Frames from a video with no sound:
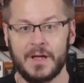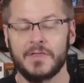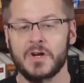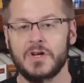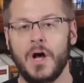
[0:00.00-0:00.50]

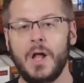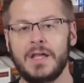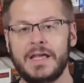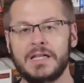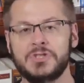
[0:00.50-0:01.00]
They're
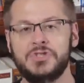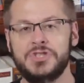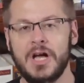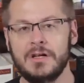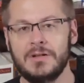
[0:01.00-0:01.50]
calling it
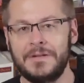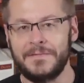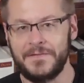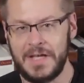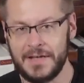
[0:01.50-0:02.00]
jungle
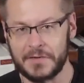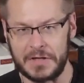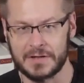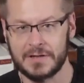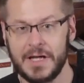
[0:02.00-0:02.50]

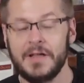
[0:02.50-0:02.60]
fever.